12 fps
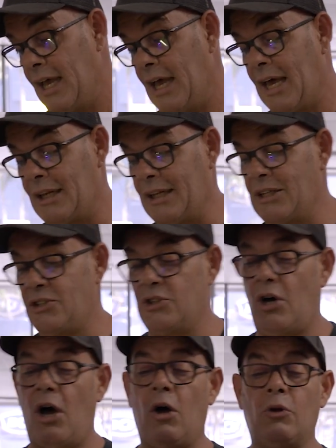unless
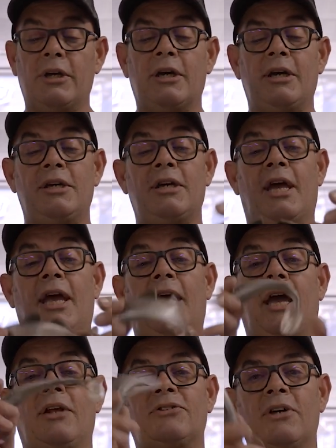you're holding it in your
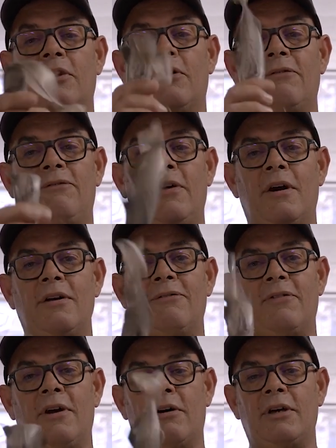hand. So they're a very,
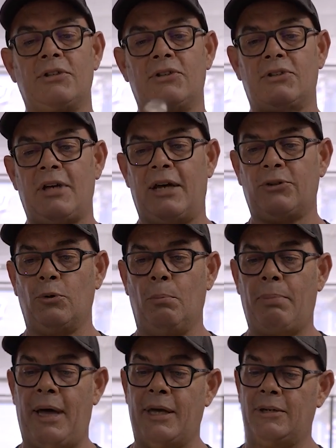very subtle
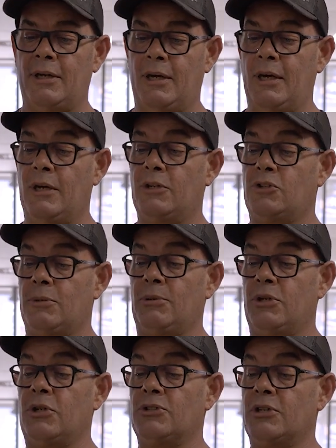bait to be
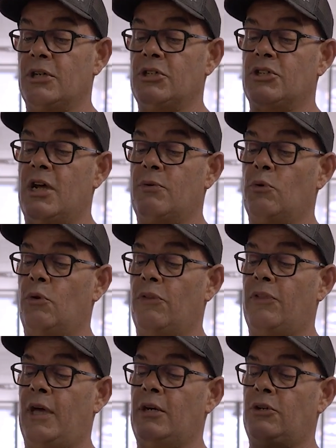using in general.
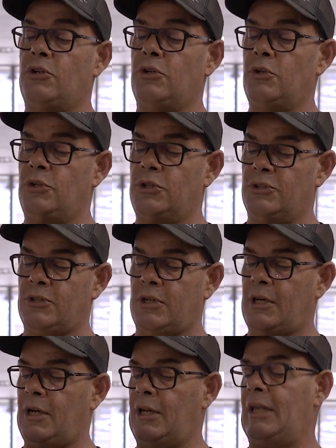They do just
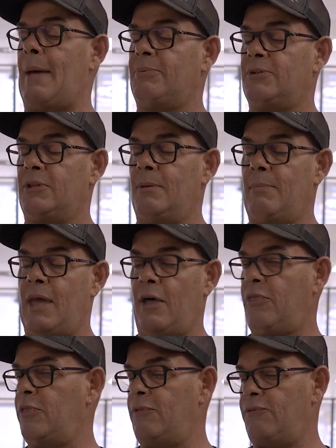collapse in the
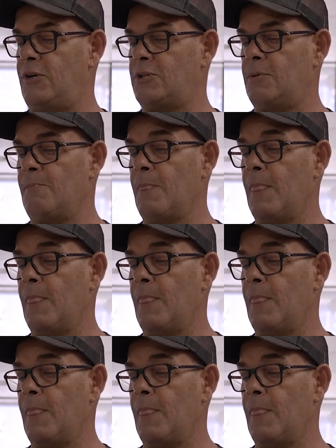mouth of the fish